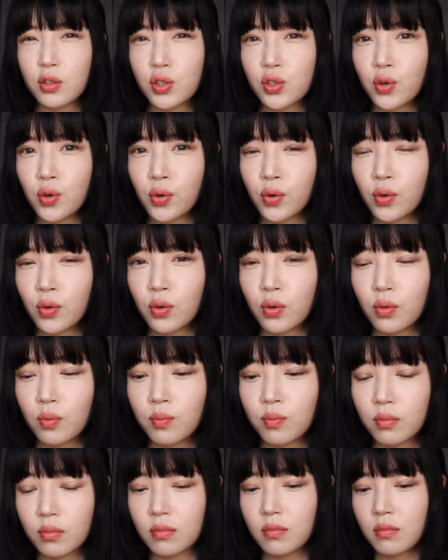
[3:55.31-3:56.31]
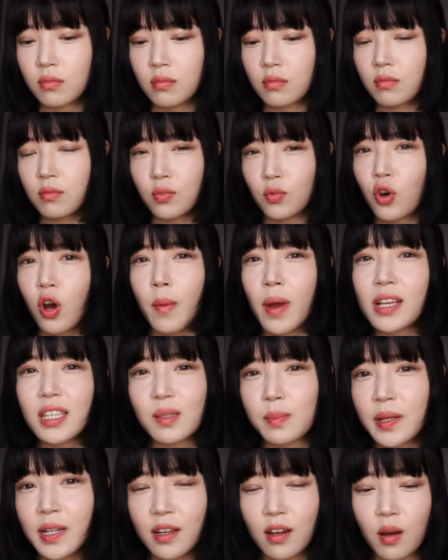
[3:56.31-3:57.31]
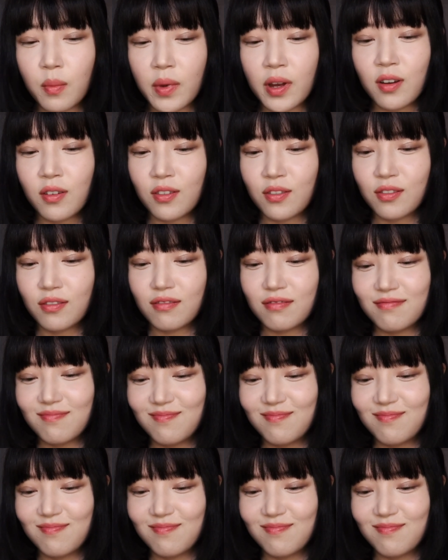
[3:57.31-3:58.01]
so I might speed it up, I don't know.